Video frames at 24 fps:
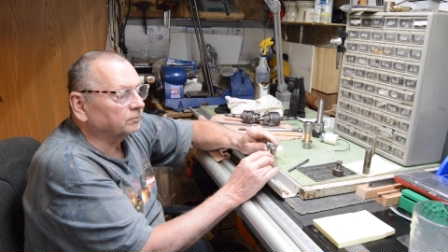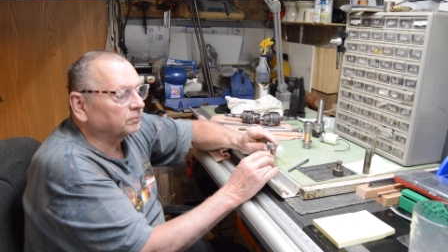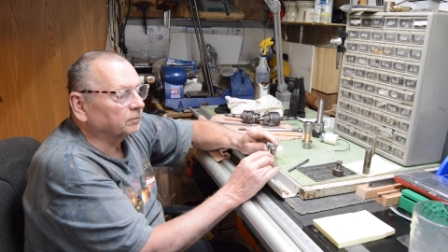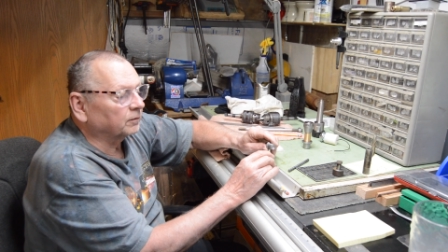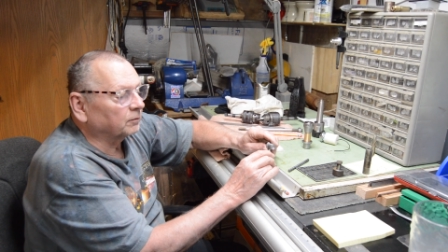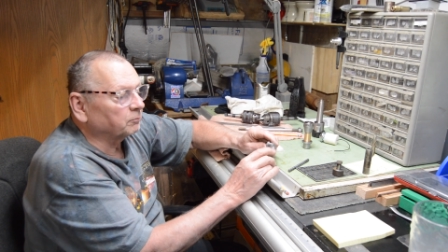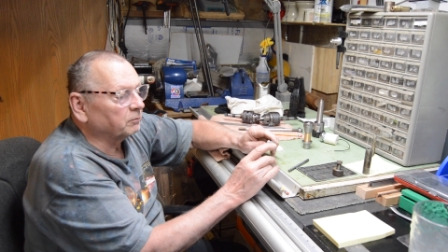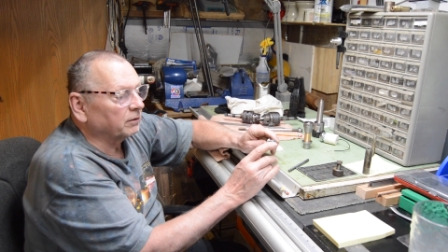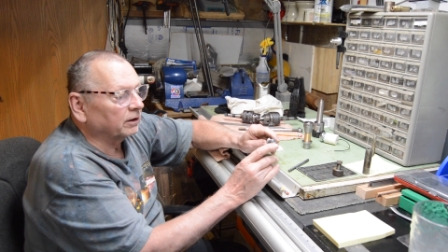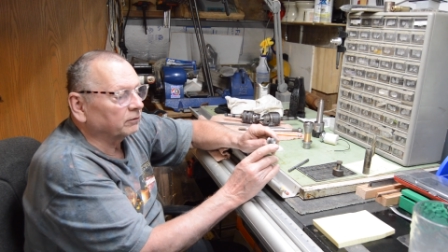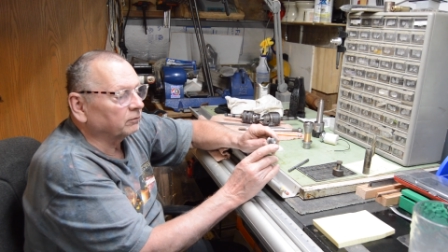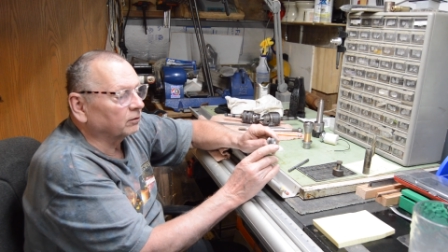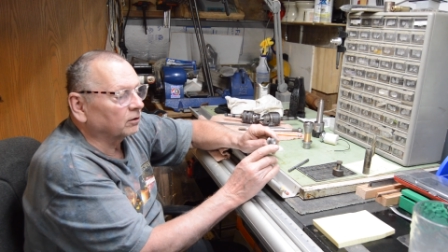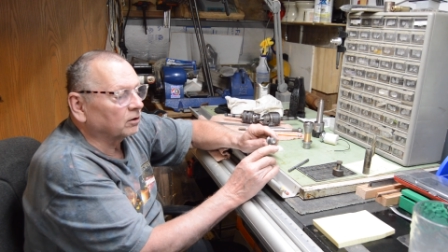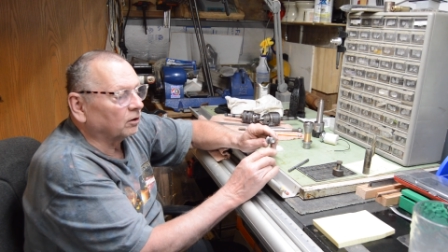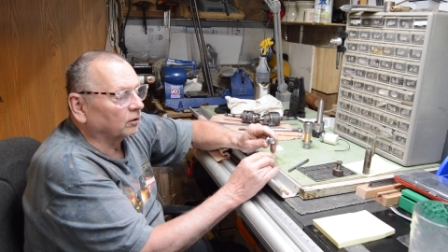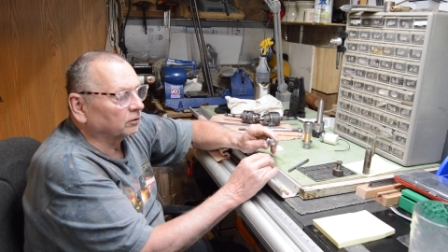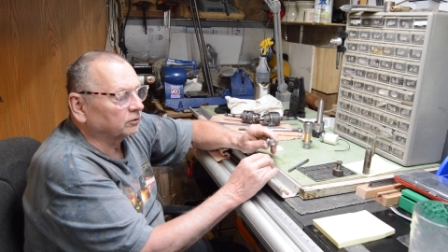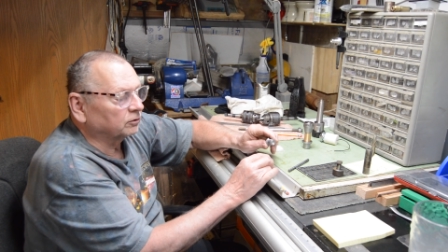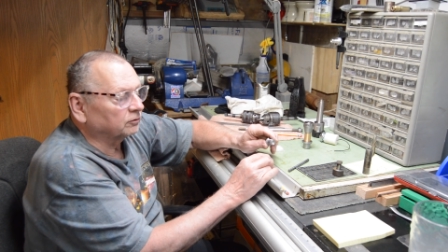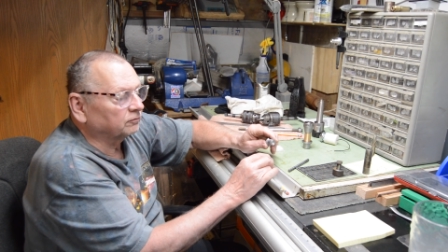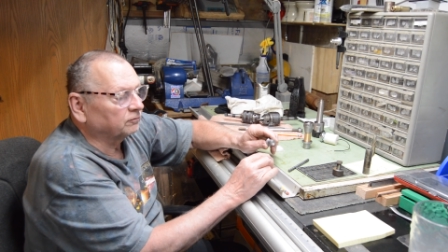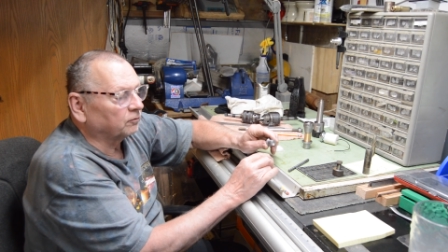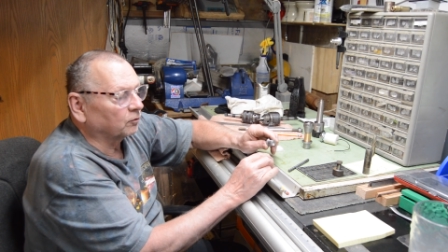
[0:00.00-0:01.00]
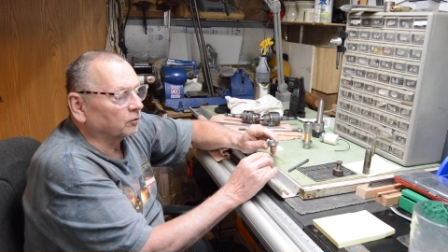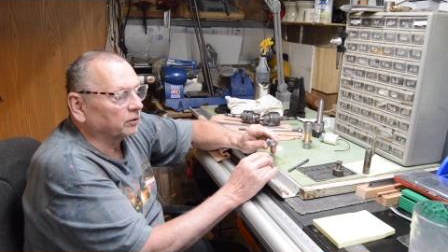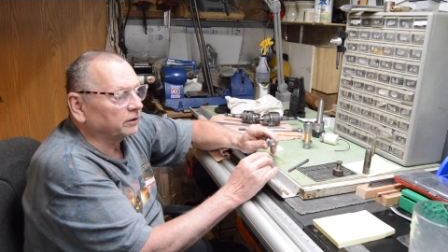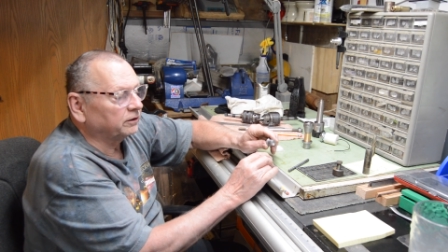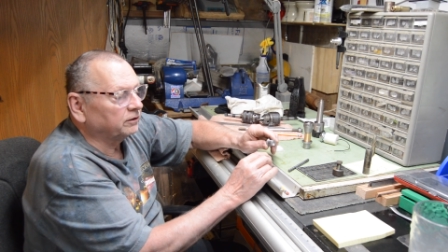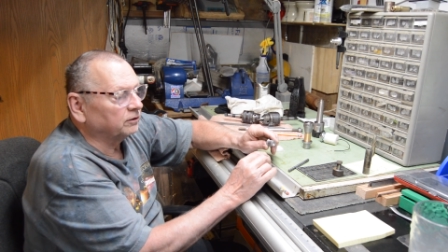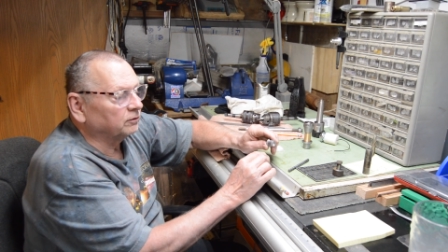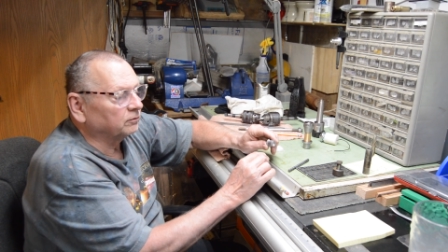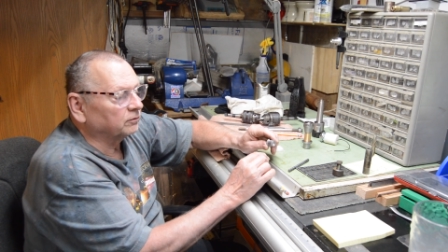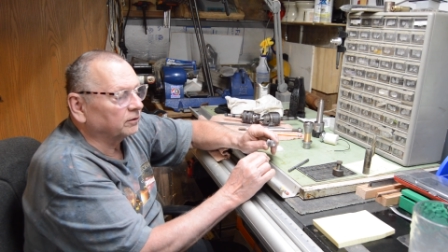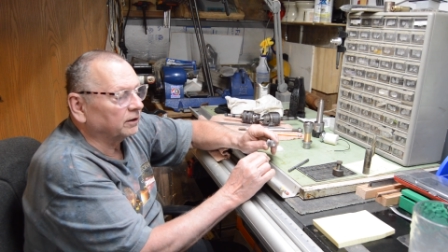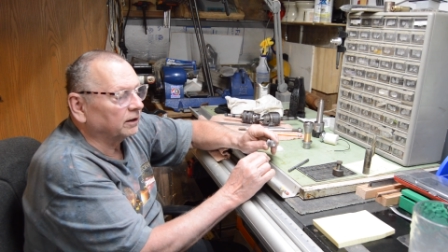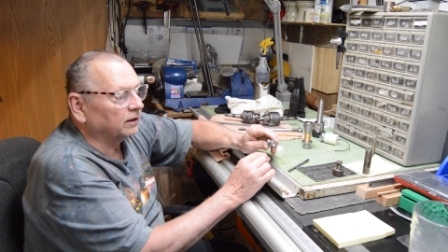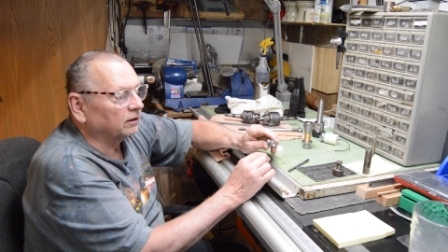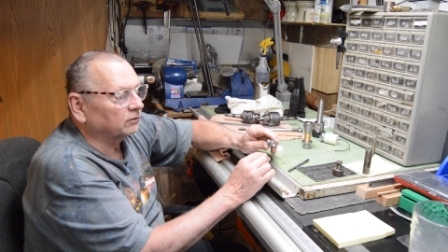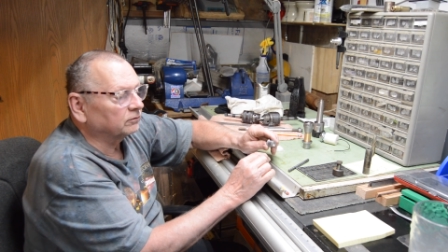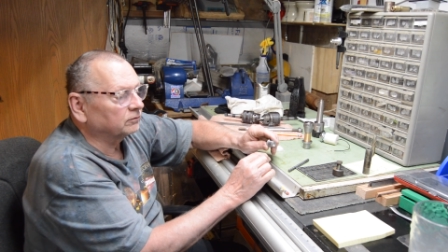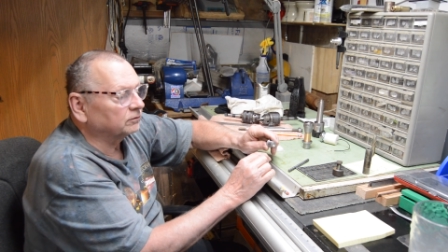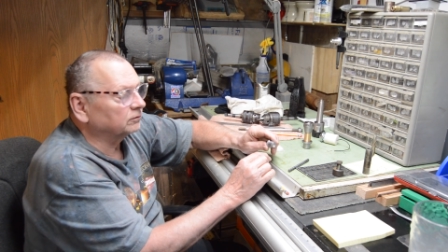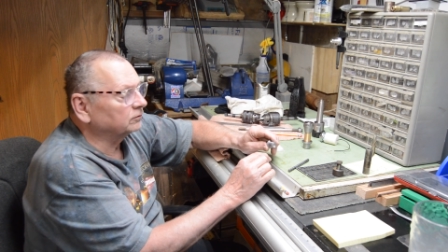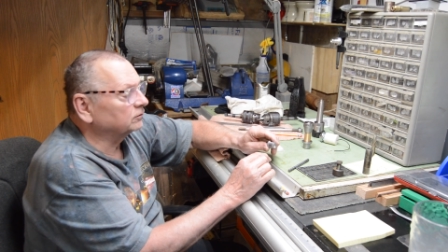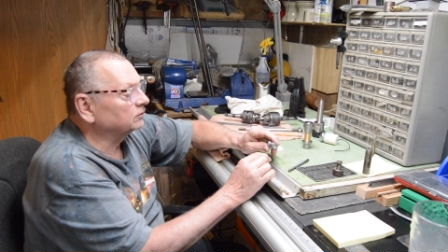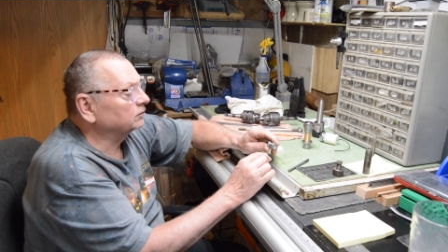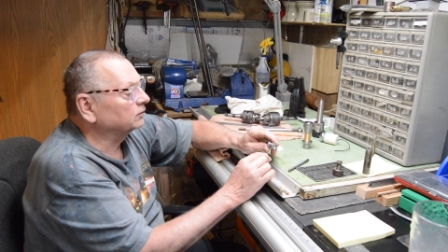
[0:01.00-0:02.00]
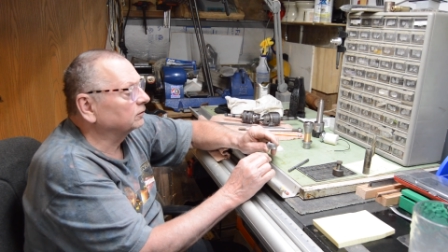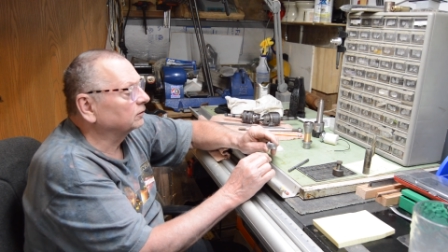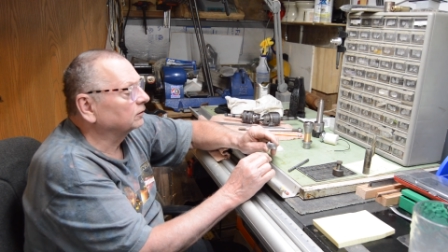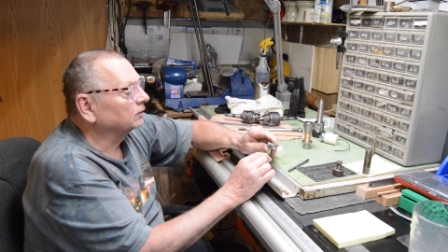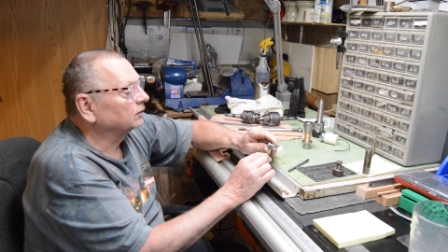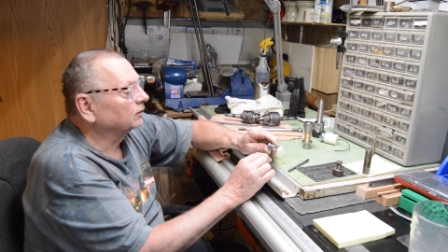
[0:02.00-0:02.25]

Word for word: you might as well call it just 42 thousandths.